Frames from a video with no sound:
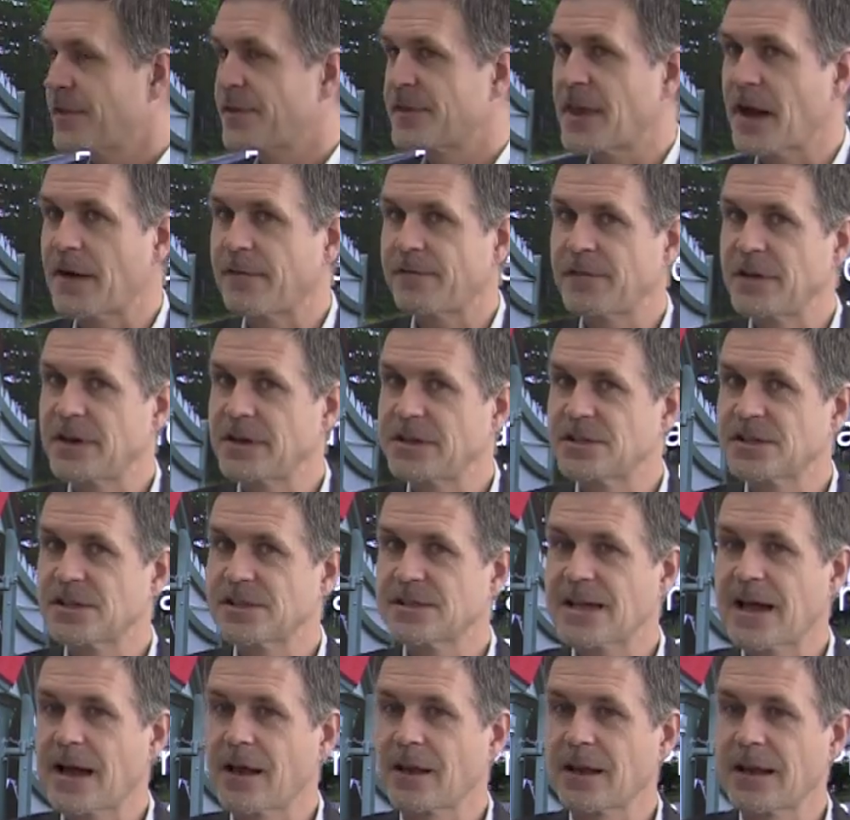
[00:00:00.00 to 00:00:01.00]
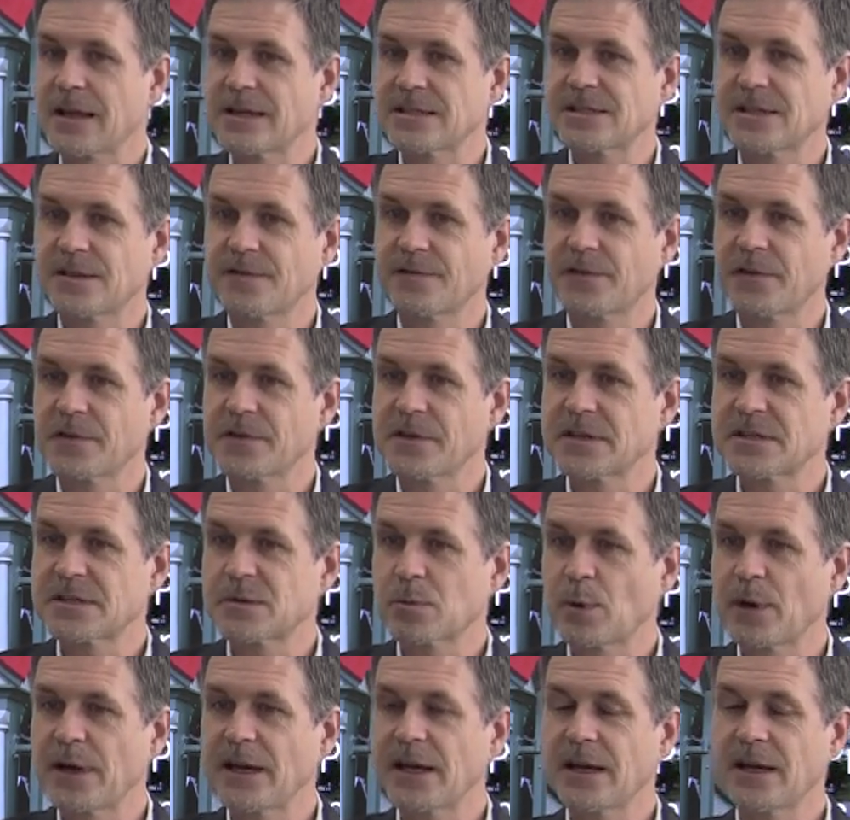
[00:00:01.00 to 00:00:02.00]
that finishes our lesson for this
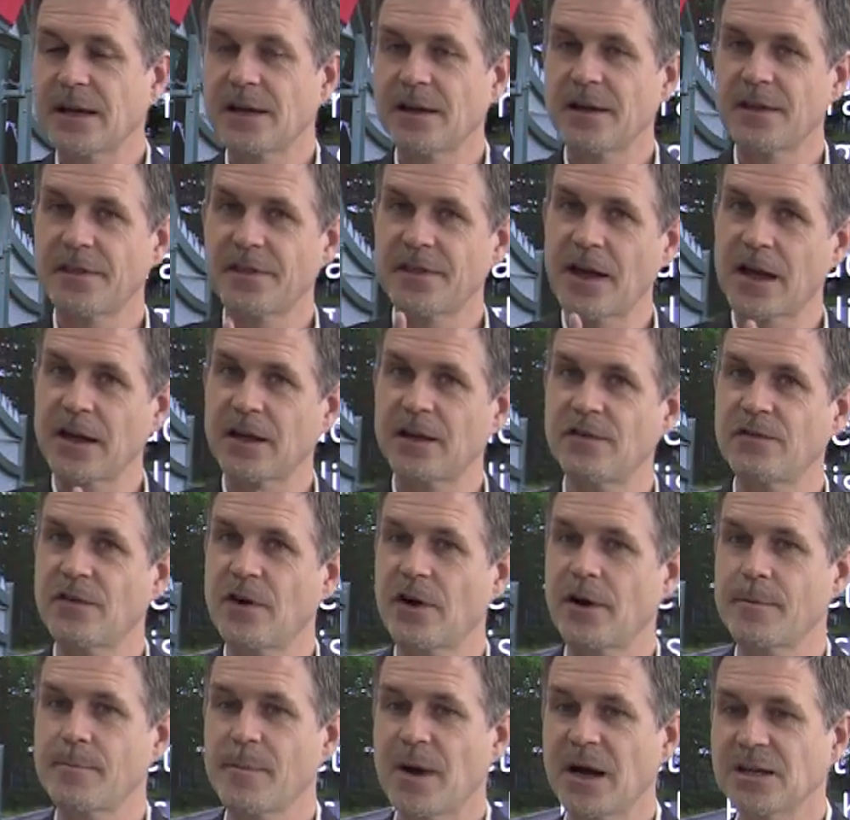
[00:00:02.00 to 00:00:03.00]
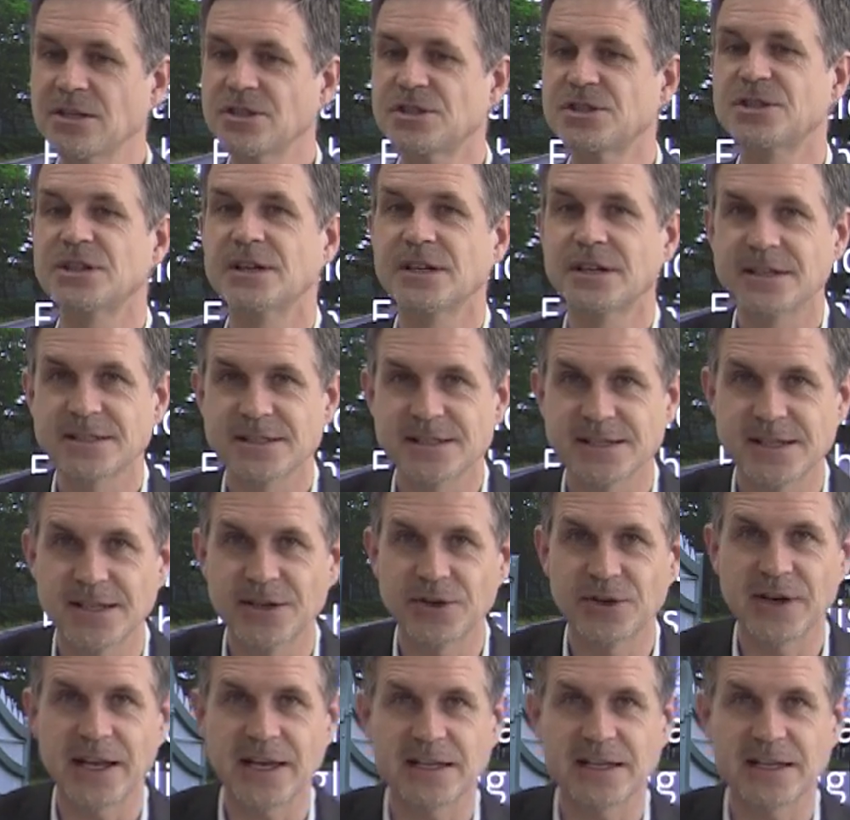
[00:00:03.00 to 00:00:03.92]
week. Thank you very much. See you